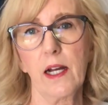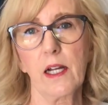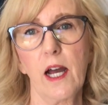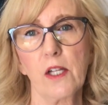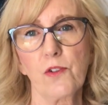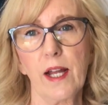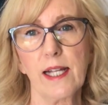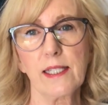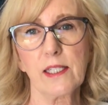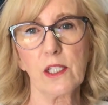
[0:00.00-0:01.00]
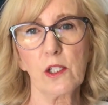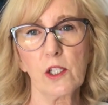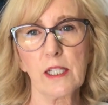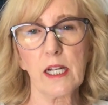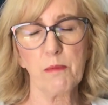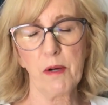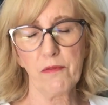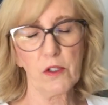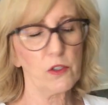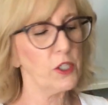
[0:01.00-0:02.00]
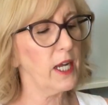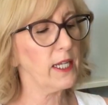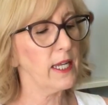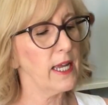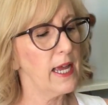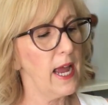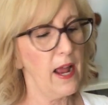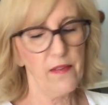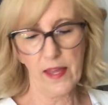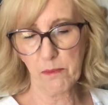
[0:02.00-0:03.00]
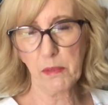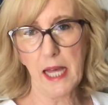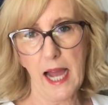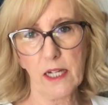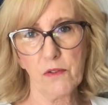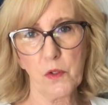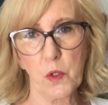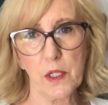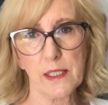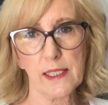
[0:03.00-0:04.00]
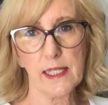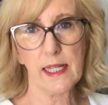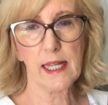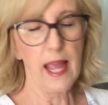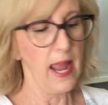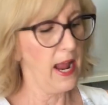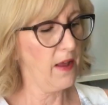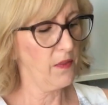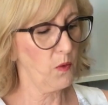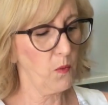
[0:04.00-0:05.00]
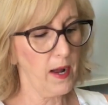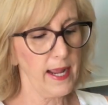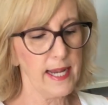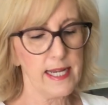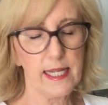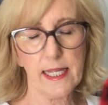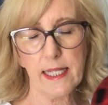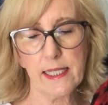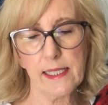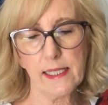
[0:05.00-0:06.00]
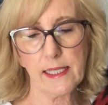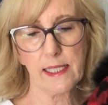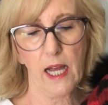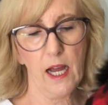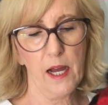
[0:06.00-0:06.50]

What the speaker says: contrast to look like a buffalo check, and then black, of course. And the white is